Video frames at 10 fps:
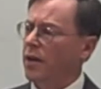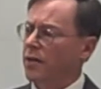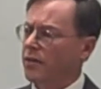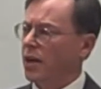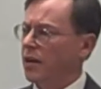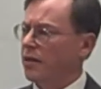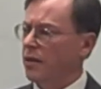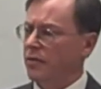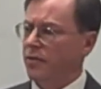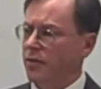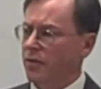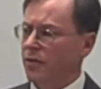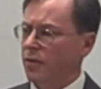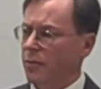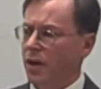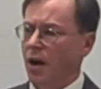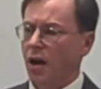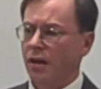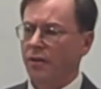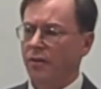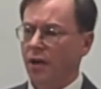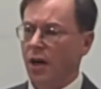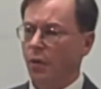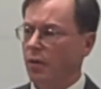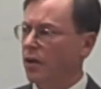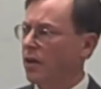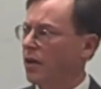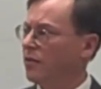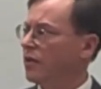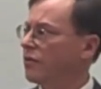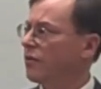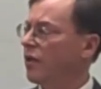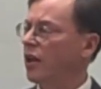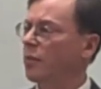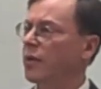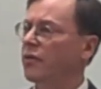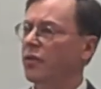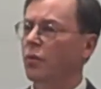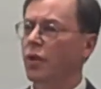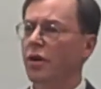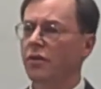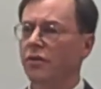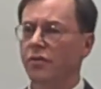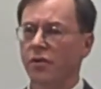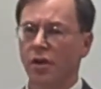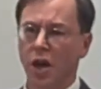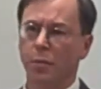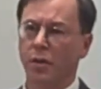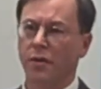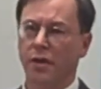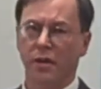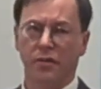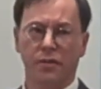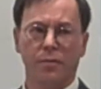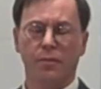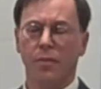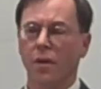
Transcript: Inside the institution, my colleagues and I were looking at these developments, and we understood a couple of things.